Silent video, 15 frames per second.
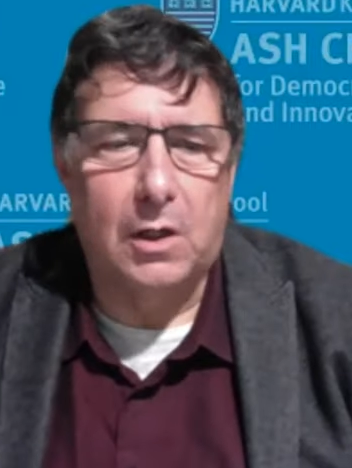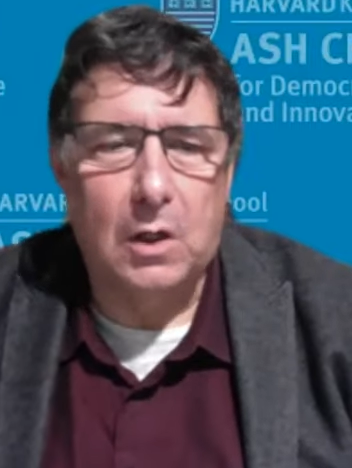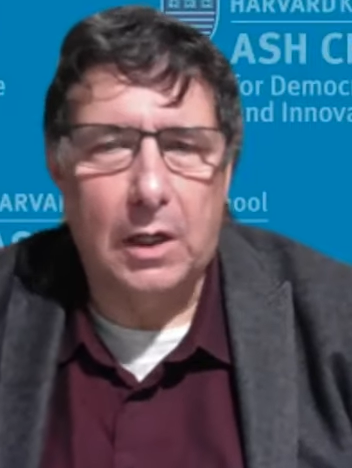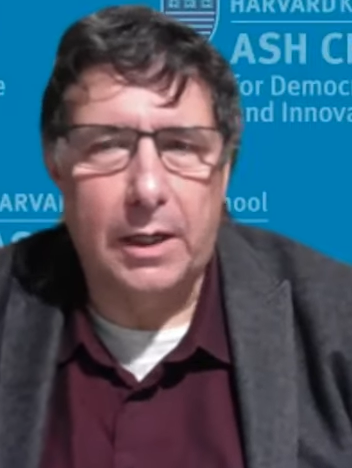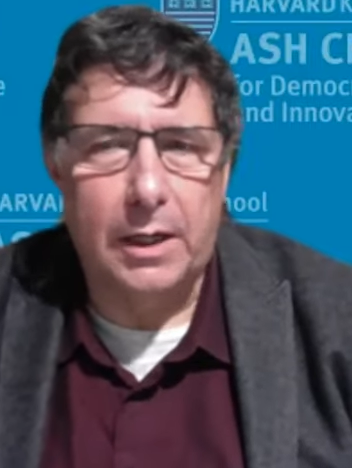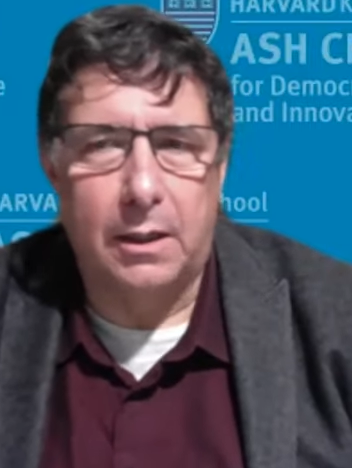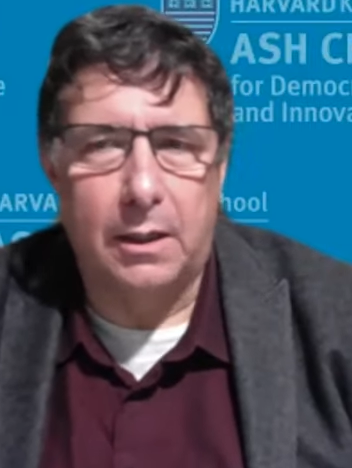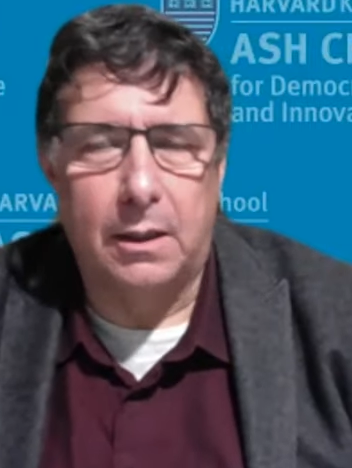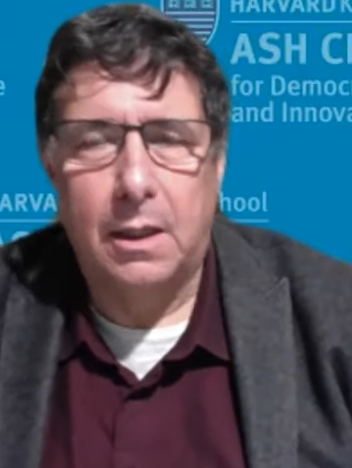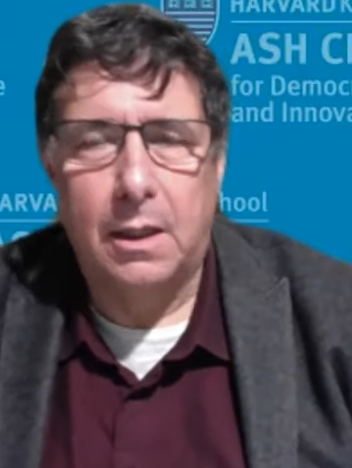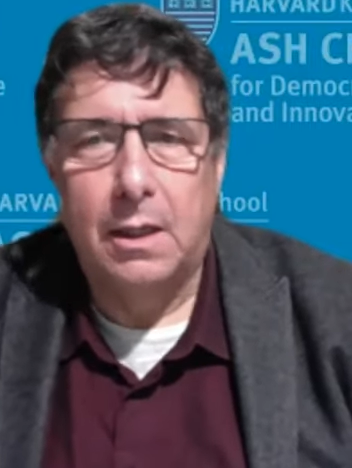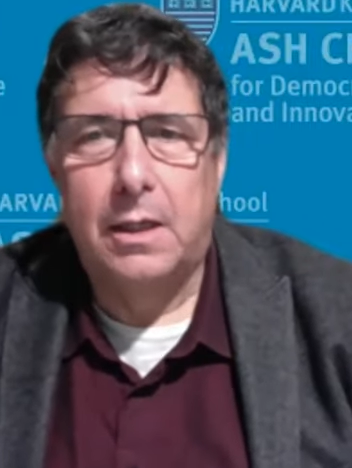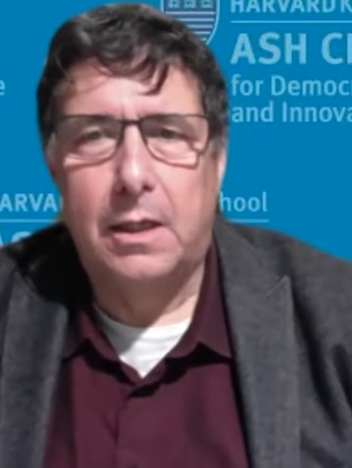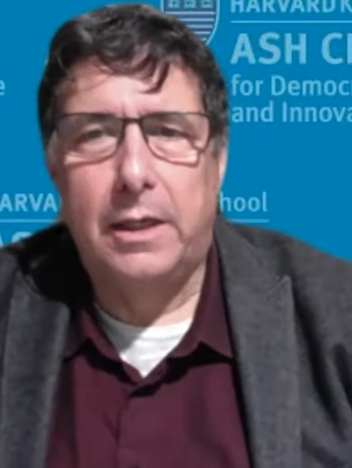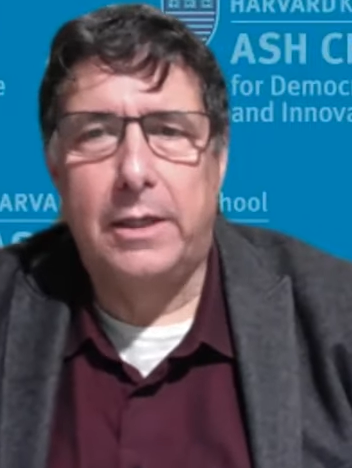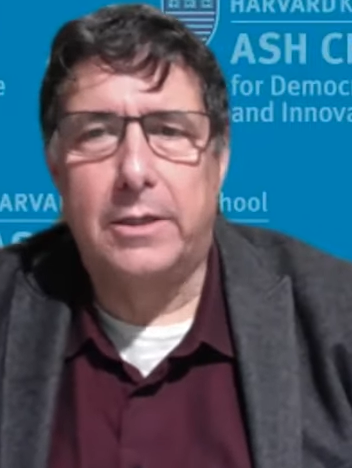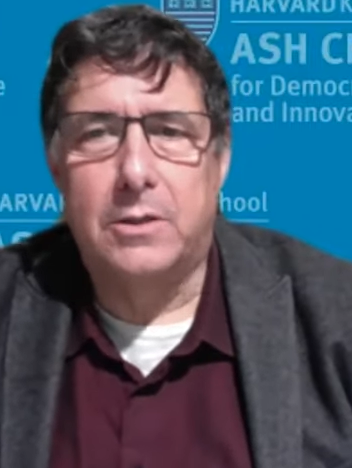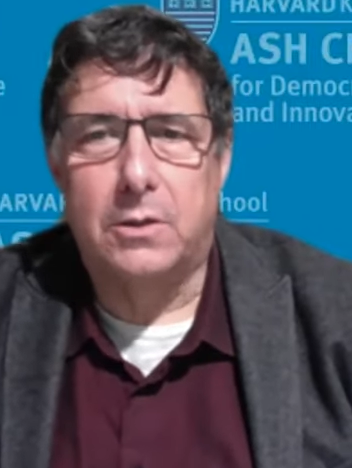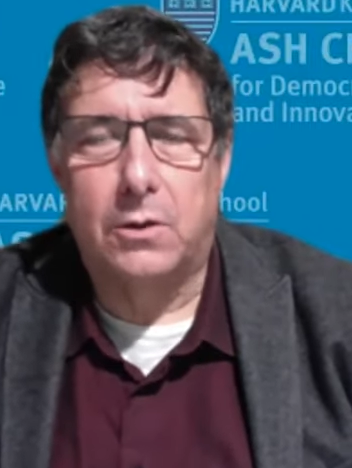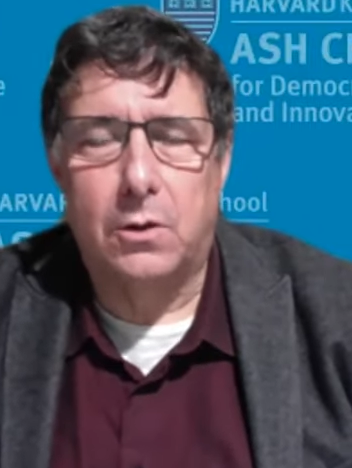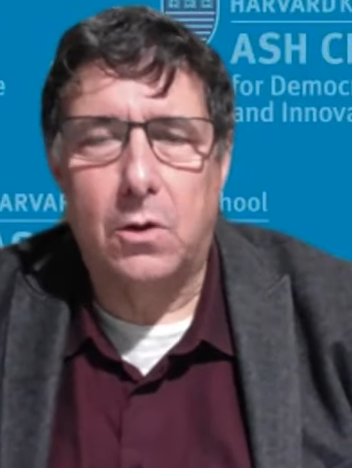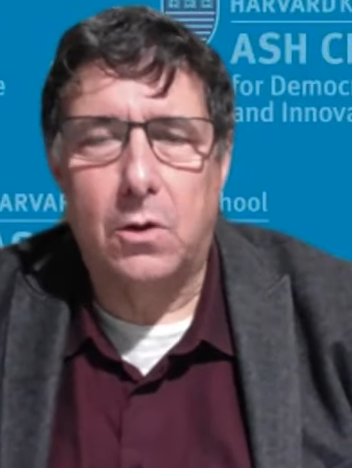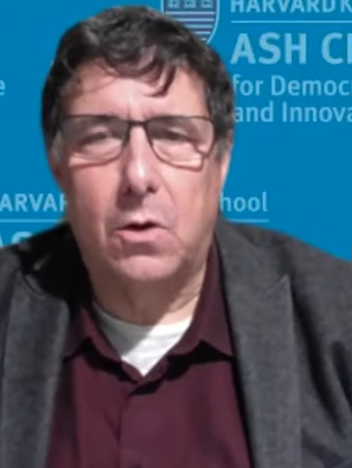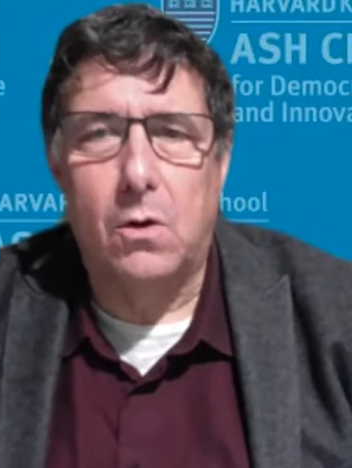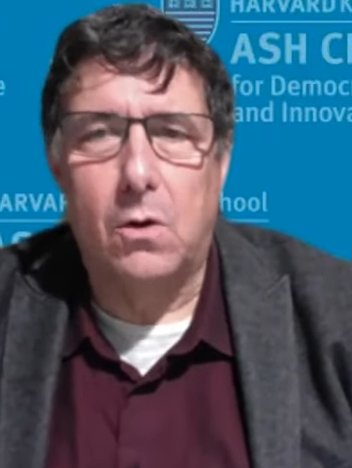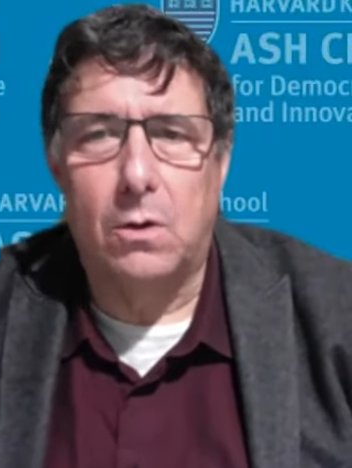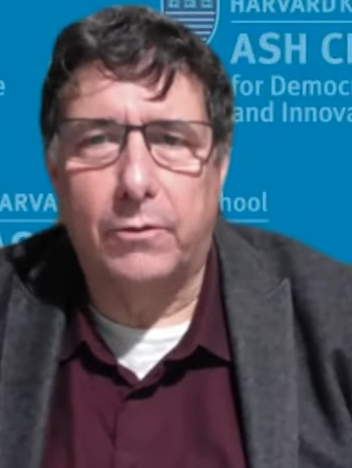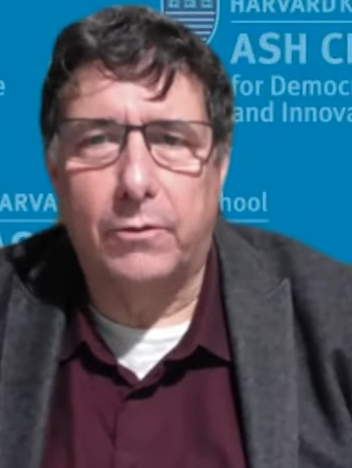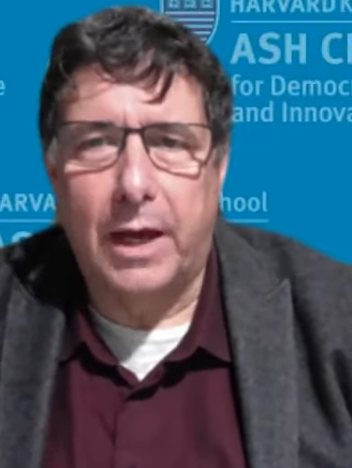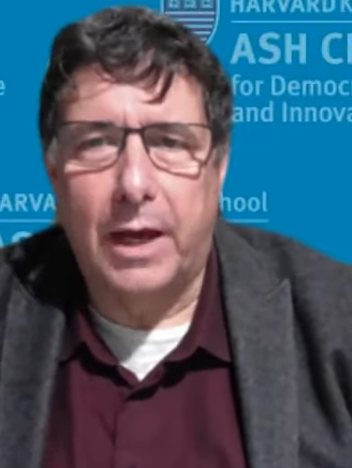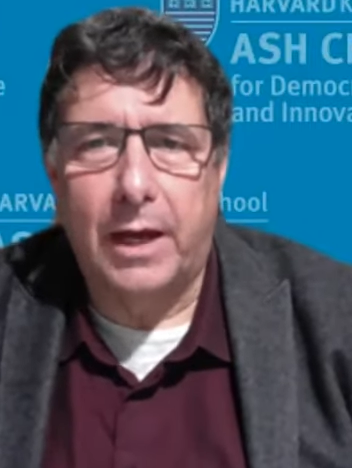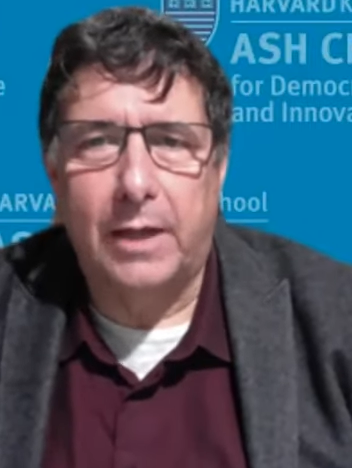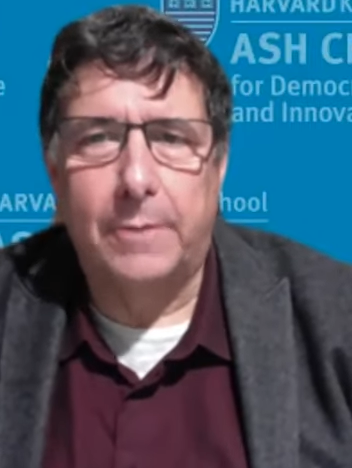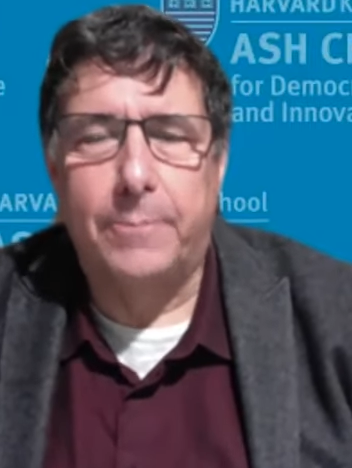clear he is at the core of that.